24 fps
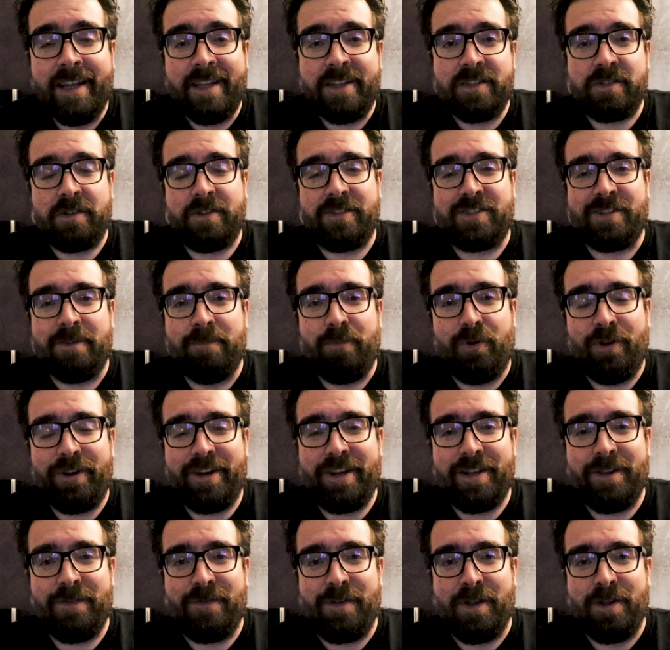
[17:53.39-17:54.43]
So at some point
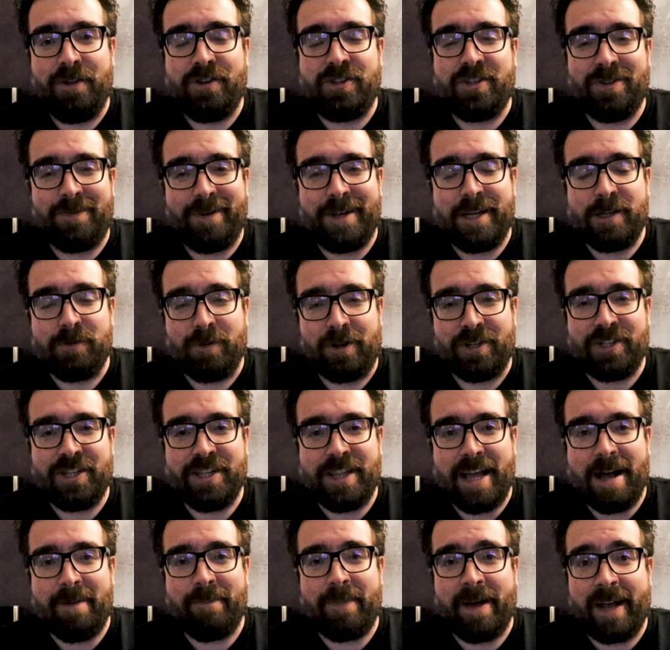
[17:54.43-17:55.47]
in the future, when he's watching
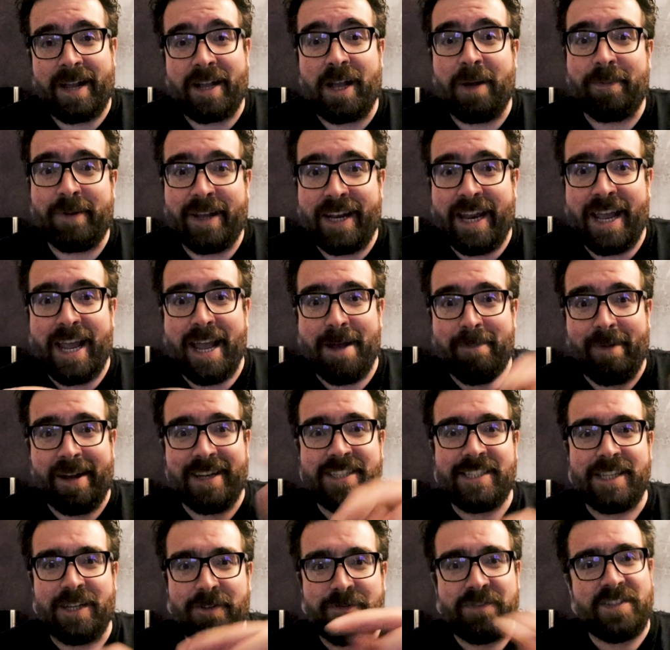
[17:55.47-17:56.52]
that back, I'm going to hear
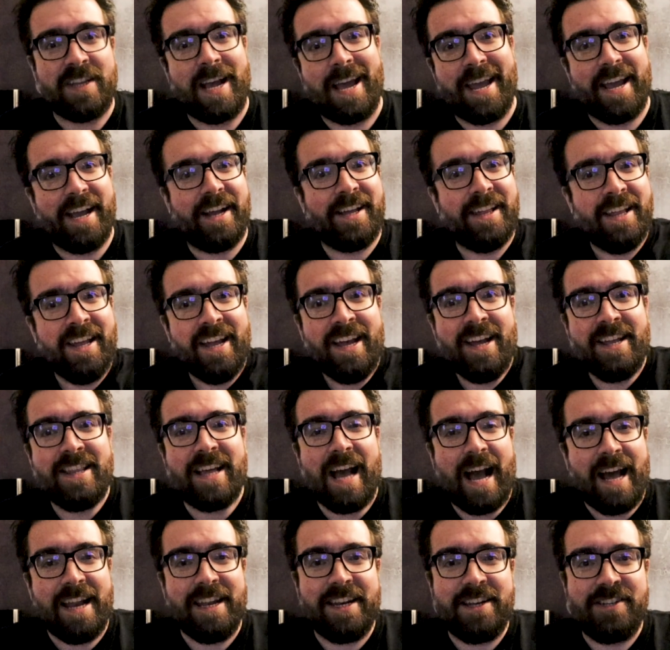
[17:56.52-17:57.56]
myself saying
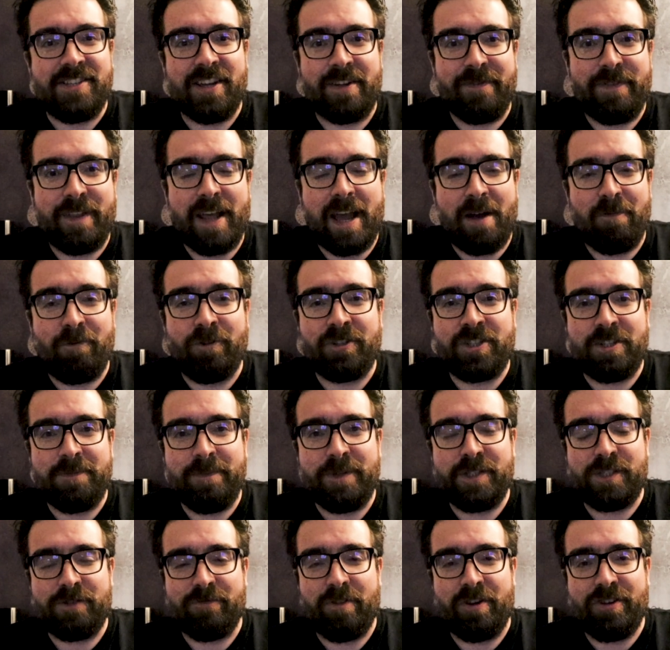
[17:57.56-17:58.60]
that Andy's over there watching
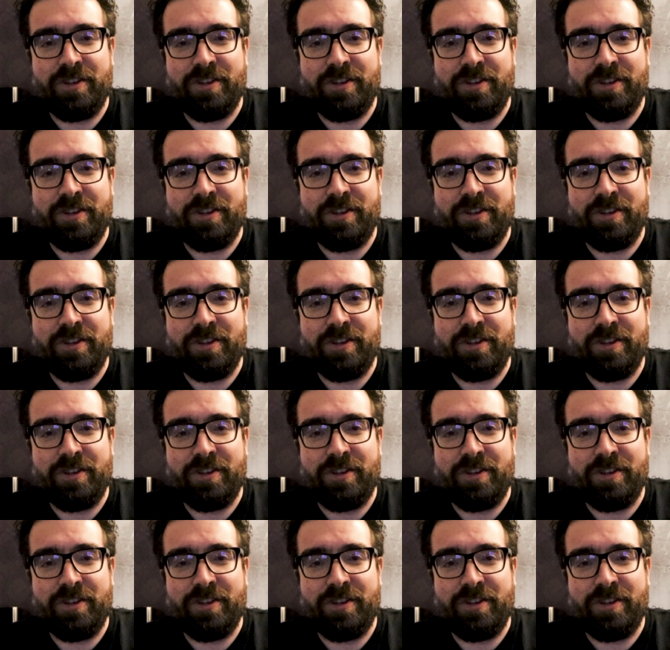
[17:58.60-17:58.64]
Mr.